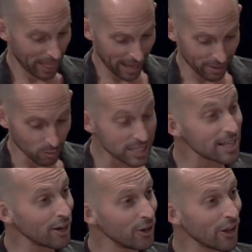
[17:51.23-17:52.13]
And we
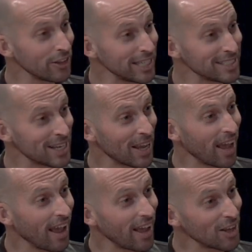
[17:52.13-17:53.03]
settled on these.
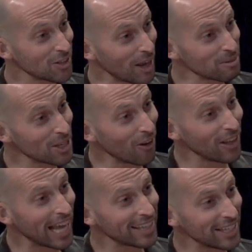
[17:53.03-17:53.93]
So I'm so
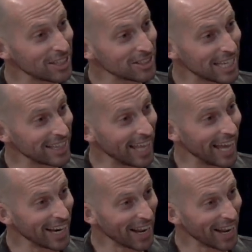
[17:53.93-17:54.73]
glad that you said that.